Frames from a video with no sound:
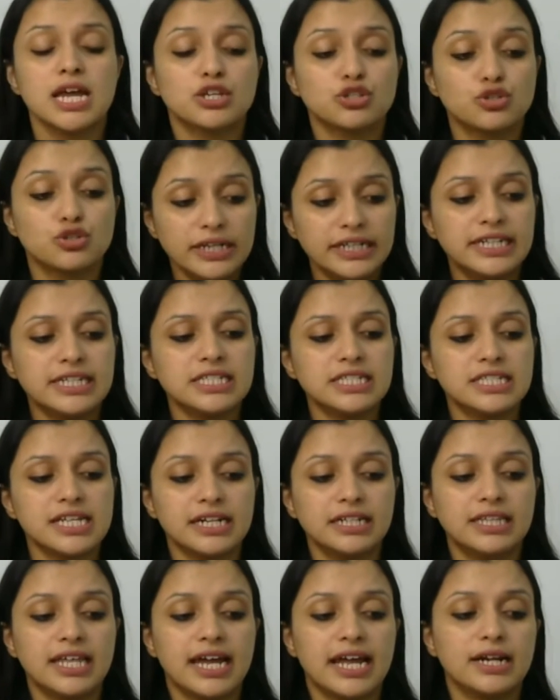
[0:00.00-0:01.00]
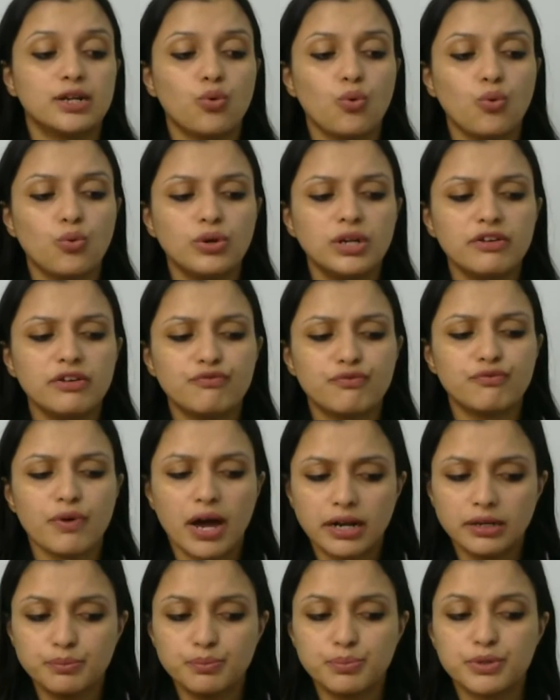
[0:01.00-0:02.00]
So it is said that only
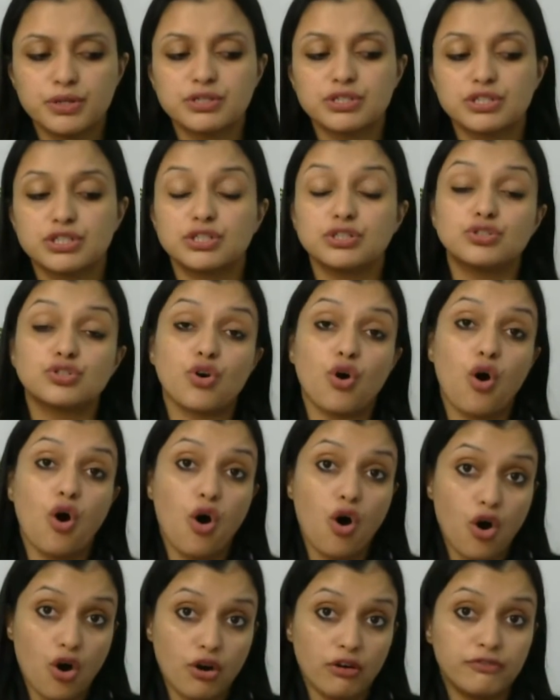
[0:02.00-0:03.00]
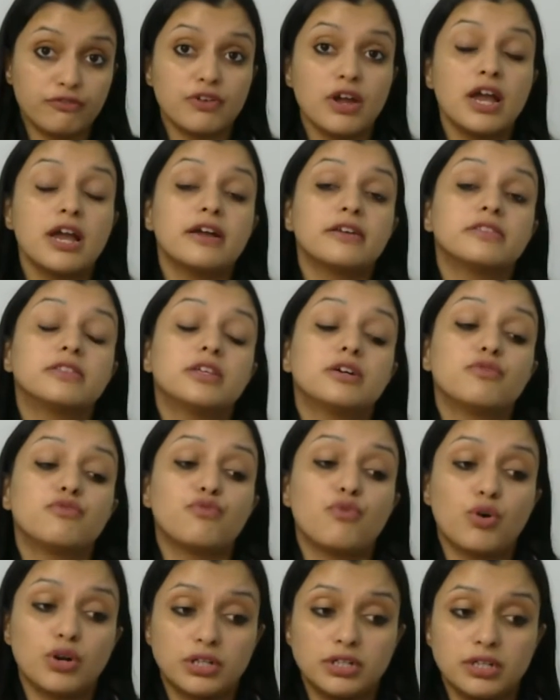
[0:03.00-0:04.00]
1% of the
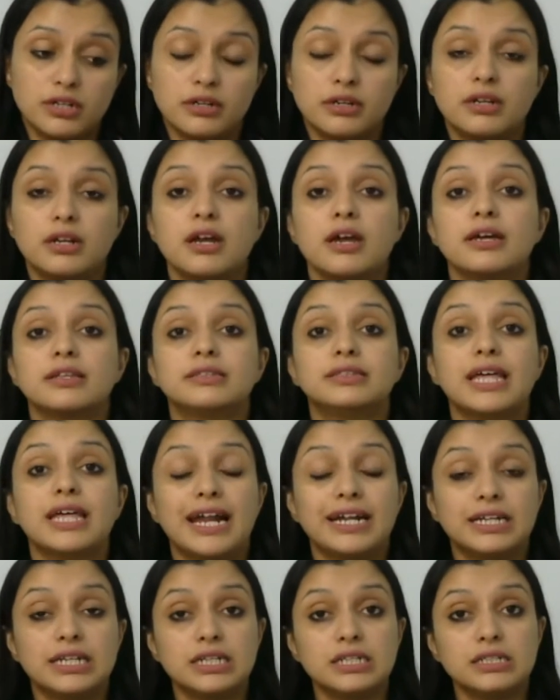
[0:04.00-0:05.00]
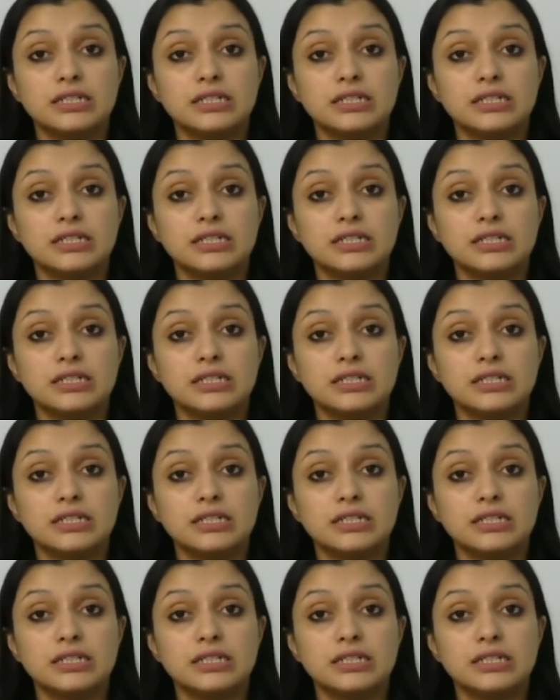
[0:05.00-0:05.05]
water that